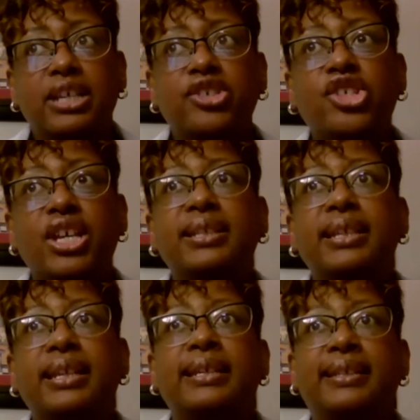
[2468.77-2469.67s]
it's
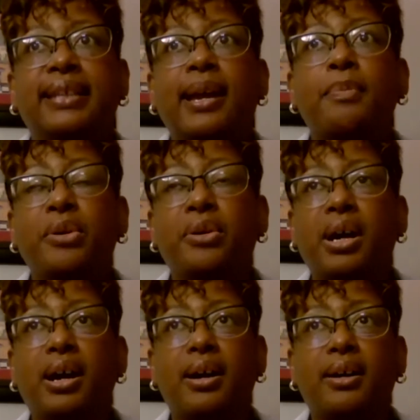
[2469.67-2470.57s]
just an example
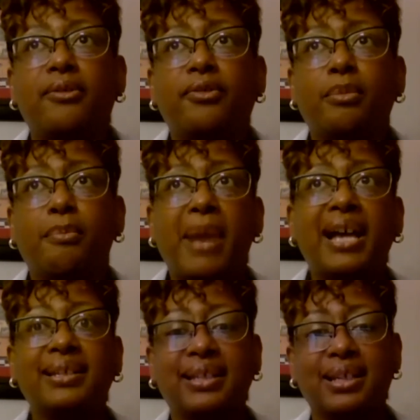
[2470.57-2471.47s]
of
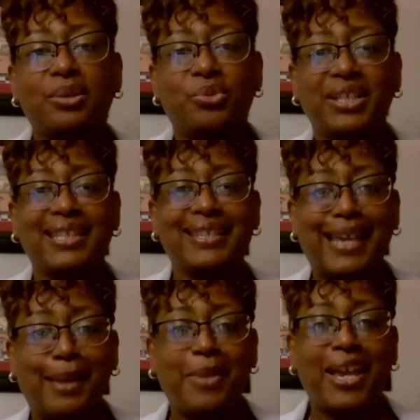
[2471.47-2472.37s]
my son was the
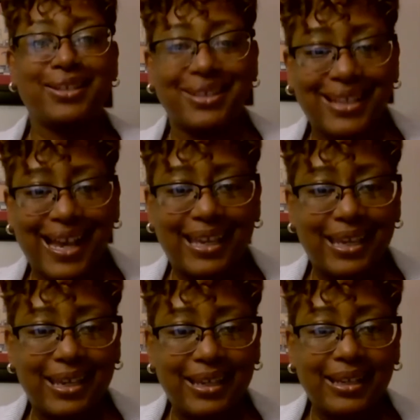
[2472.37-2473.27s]
same age as
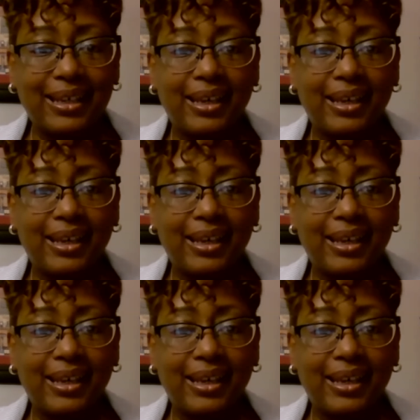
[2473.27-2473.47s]
Zaid,